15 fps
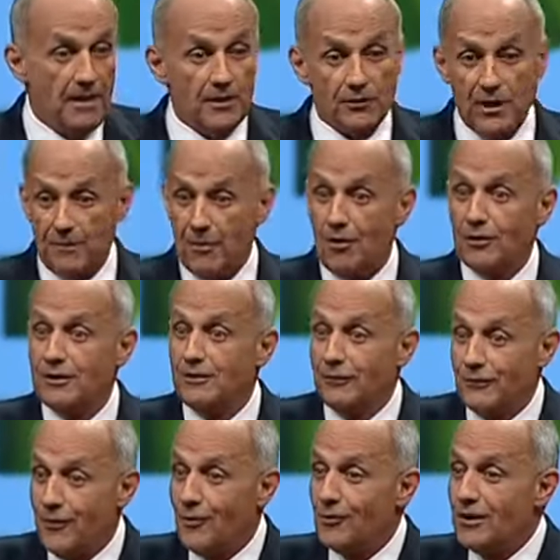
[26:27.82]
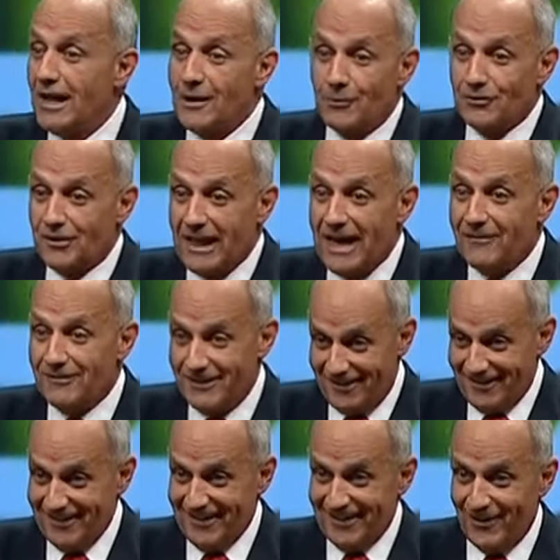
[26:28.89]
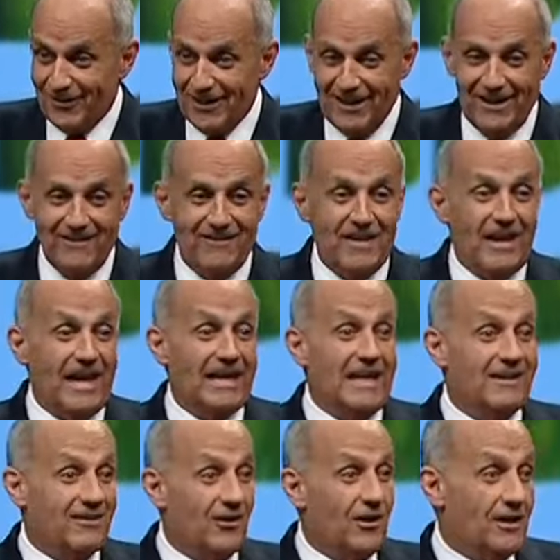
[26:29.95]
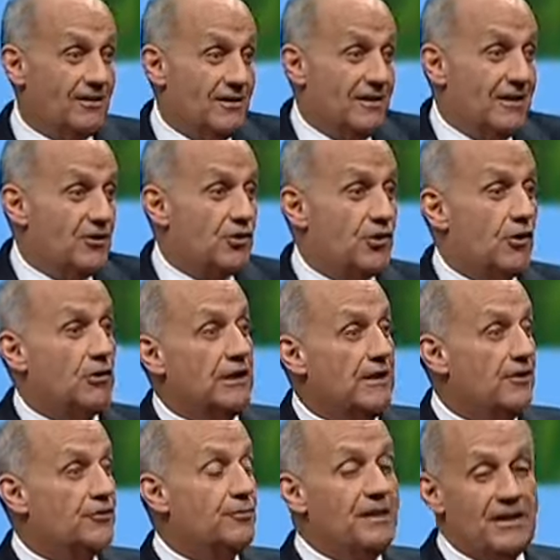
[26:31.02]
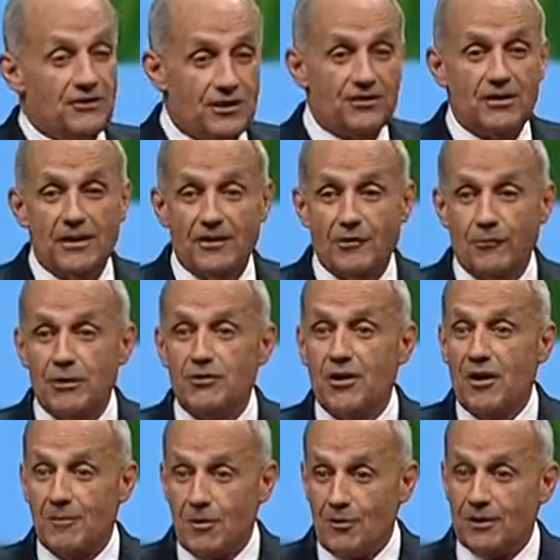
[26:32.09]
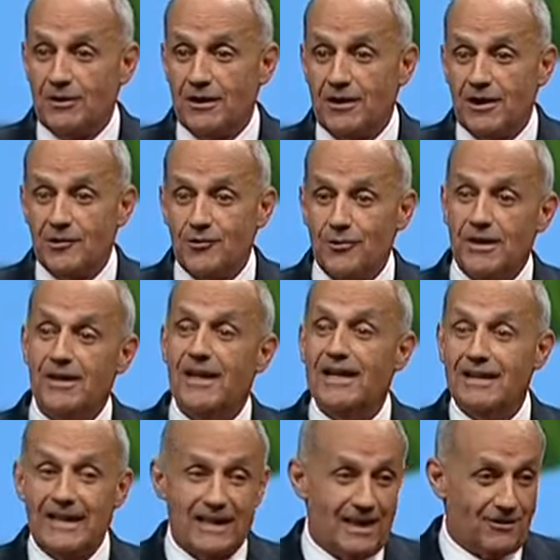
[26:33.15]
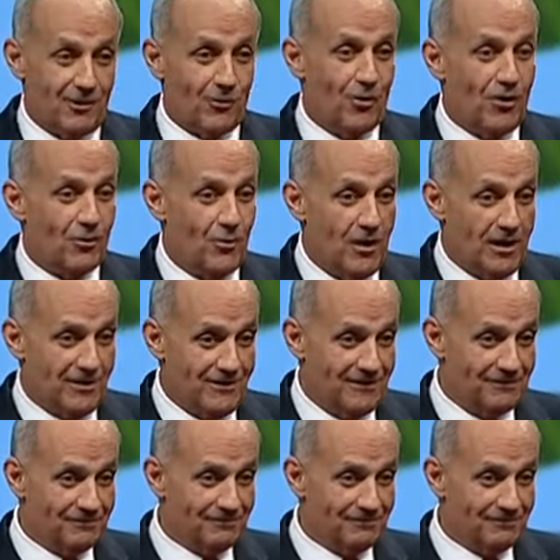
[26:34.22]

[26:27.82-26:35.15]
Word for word: So I'm holding the phone and I was laughing, okay? And I thought, Surely this means there's another Rich Carmona in the country, and they got the wrong one.